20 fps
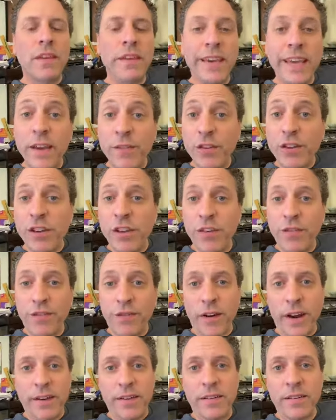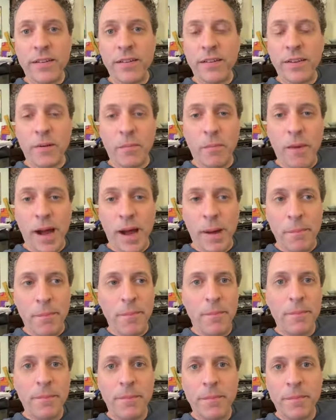give it to your friend, your
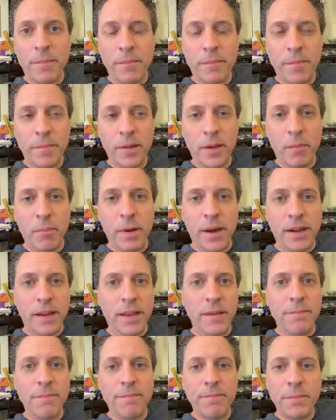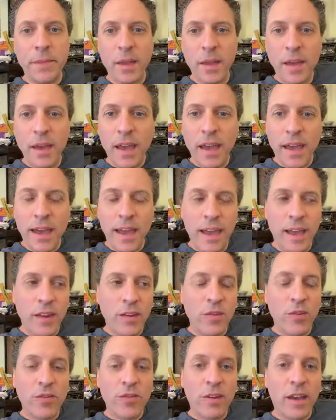mom, your buddy,
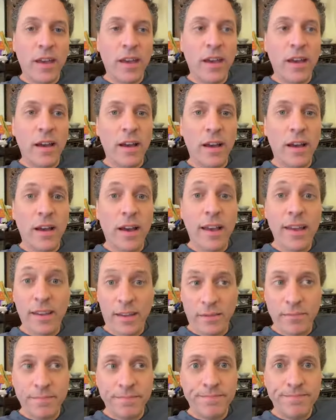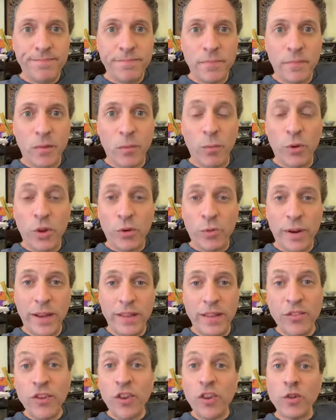and you say, hey, will you read
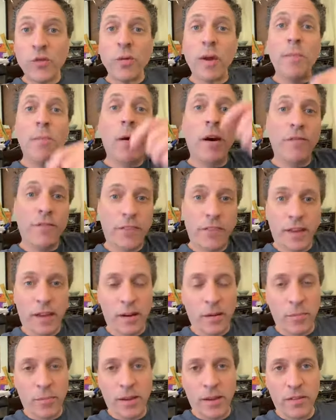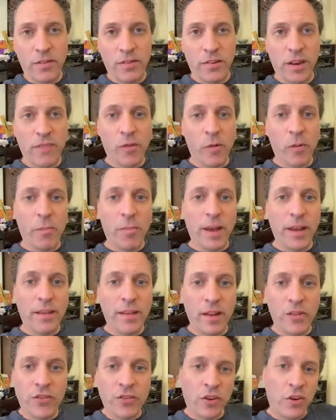this? You rip off the title page. Everyone pay
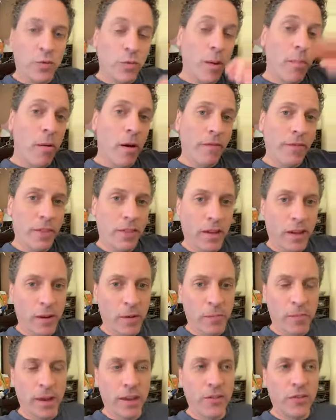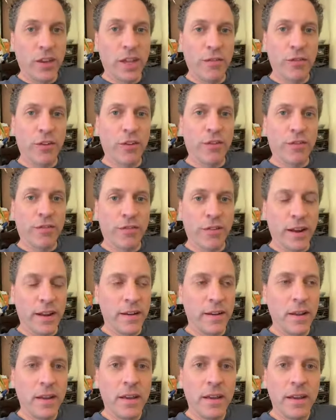attention. You rip off the title page, give it to your
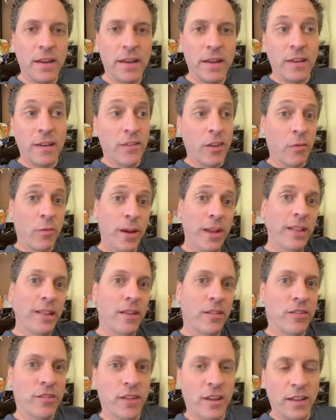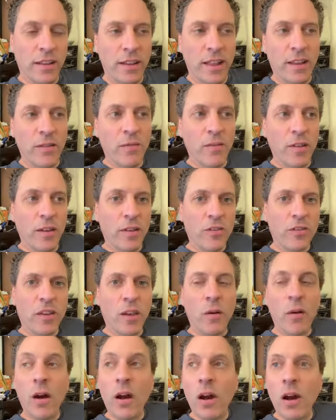friend. You say, read this. And then they'll
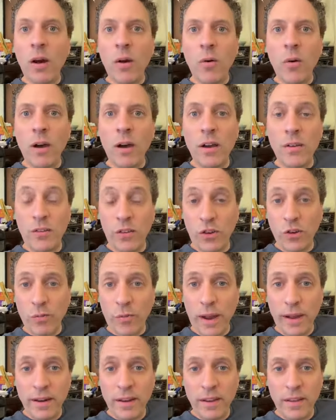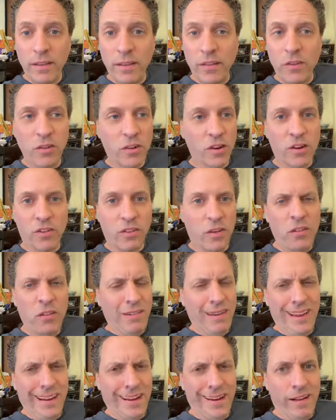say, oh, did you write it? And then you're going to say,
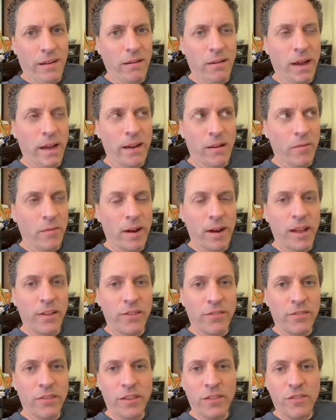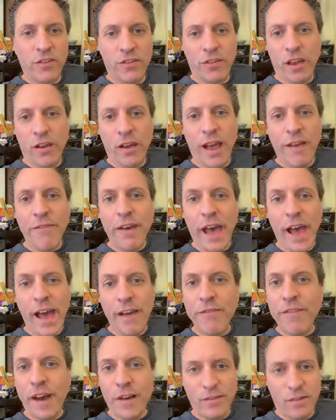no, I didn't write it.
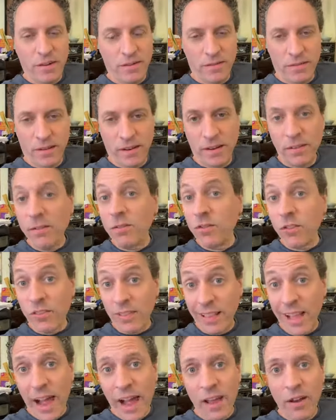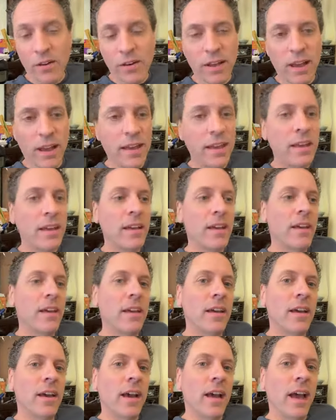I found it, right? Just lie, okay?
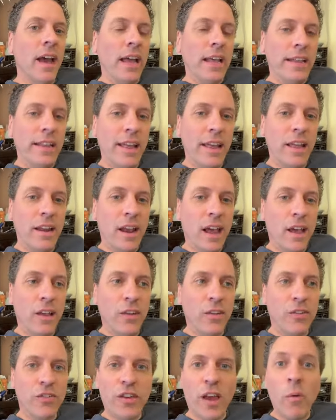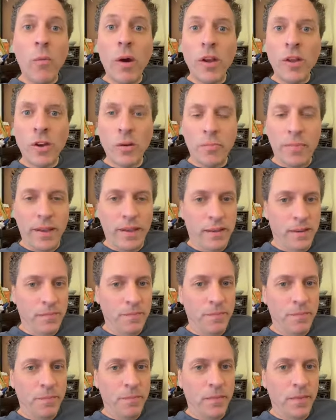And then you say, I want your
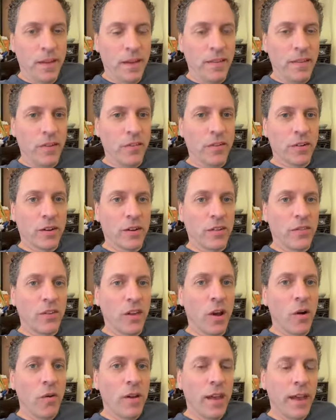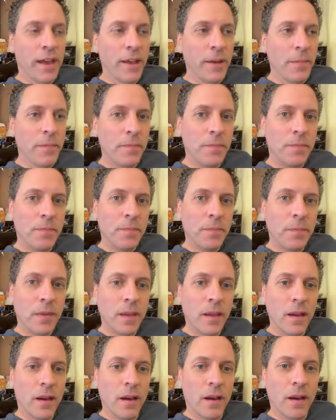opinion. And then they're going to say, okay,
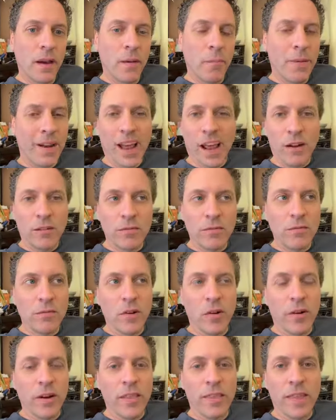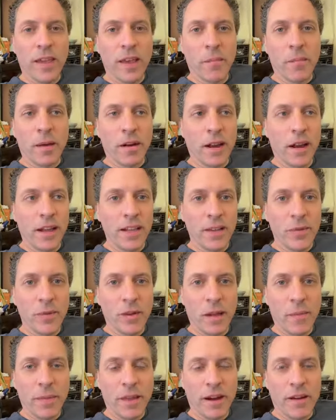but I don't know anything about
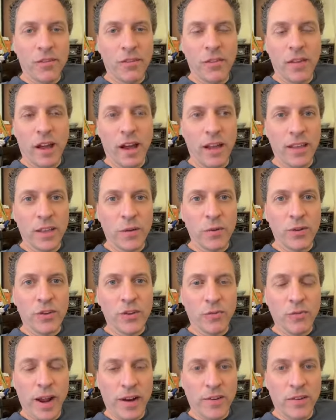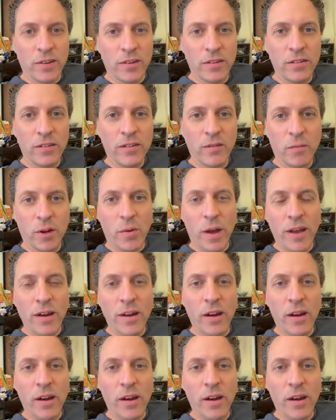Hollywood. I'm not a Hollywood director. What do